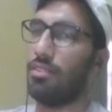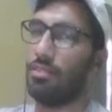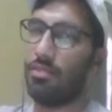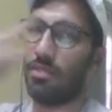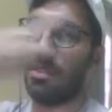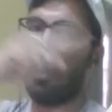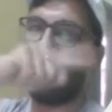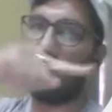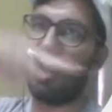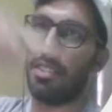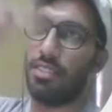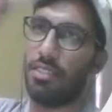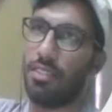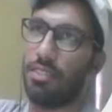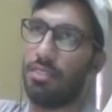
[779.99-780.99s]
So it is like
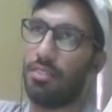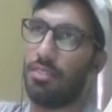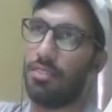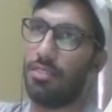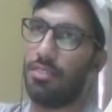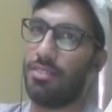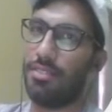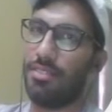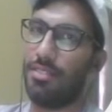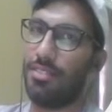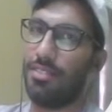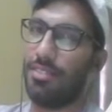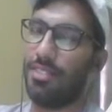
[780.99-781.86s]
this.